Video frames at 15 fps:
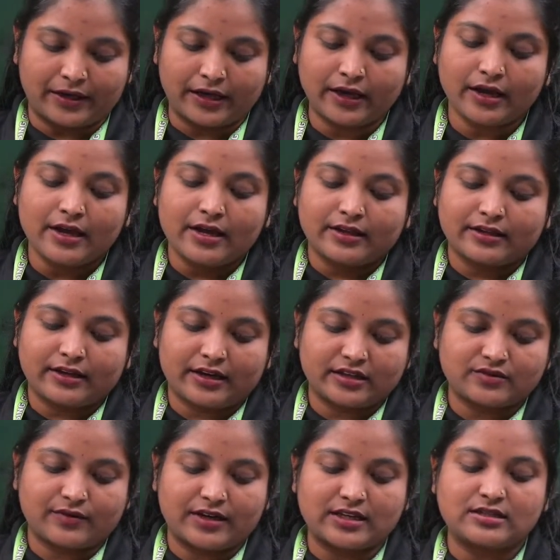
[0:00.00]
The next one is
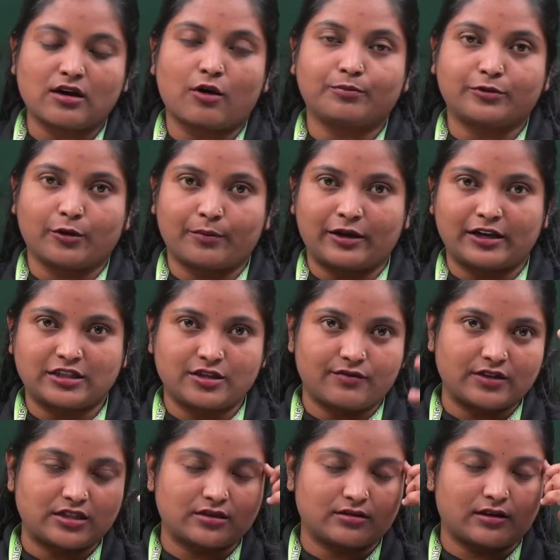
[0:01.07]
ophthalmology, which is
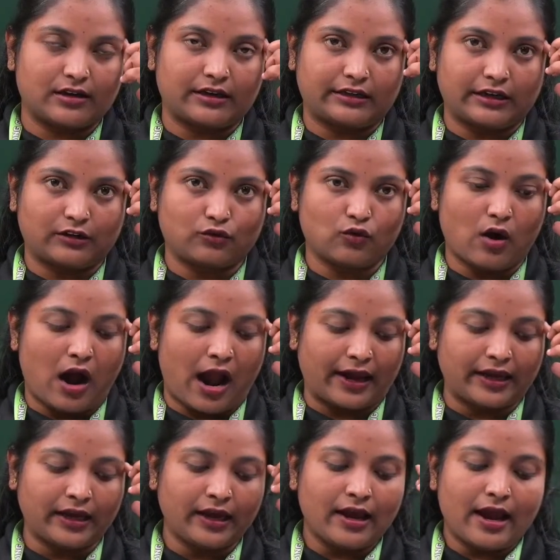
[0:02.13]
related to eye,
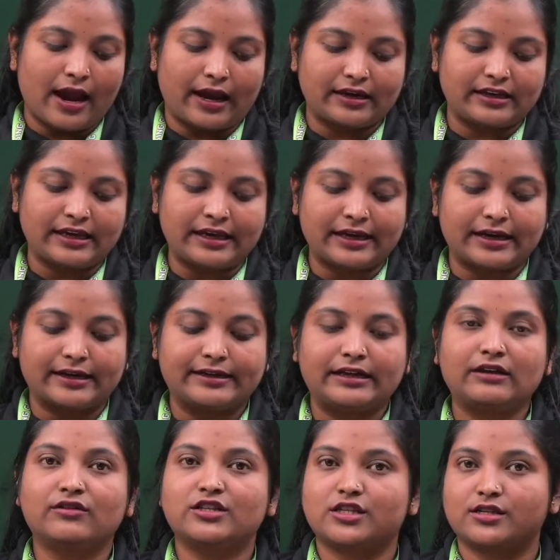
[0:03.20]
and ENT, which
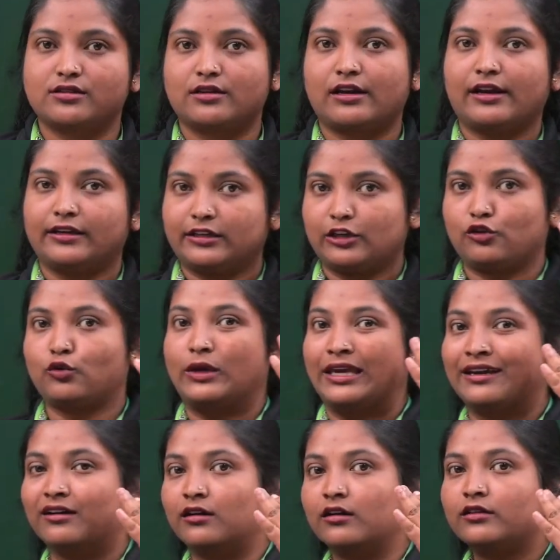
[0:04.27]
is related to ear,
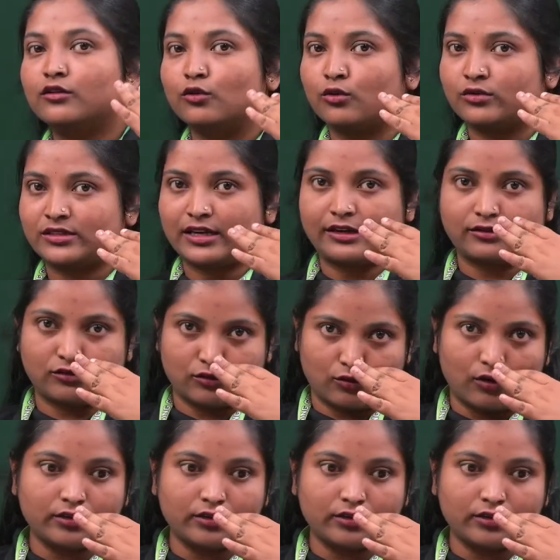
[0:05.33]
nose and throat.